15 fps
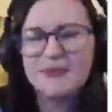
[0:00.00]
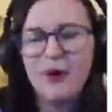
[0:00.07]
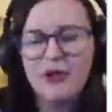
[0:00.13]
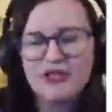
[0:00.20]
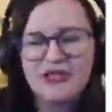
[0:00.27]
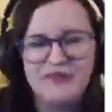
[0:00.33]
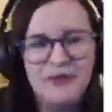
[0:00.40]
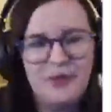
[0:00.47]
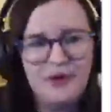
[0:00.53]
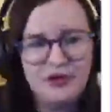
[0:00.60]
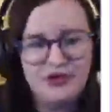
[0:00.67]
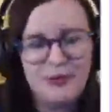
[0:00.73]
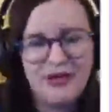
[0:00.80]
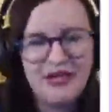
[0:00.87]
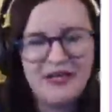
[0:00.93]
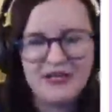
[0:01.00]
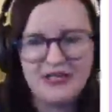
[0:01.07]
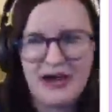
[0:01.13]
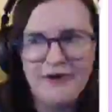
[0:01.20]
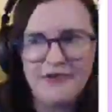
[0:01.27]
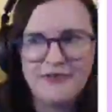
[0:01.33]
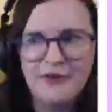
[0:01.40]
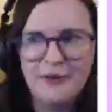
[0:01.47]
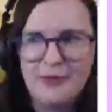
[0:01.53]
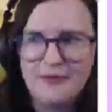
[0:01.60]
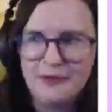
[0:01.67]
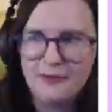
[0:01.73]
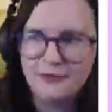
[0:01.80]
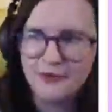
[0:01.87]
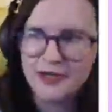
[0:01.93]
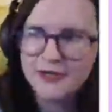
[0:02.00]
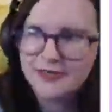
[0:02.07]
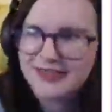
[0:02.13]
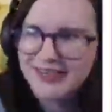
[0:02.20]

mods, if you want to do any of the shoutouts for me, feel free.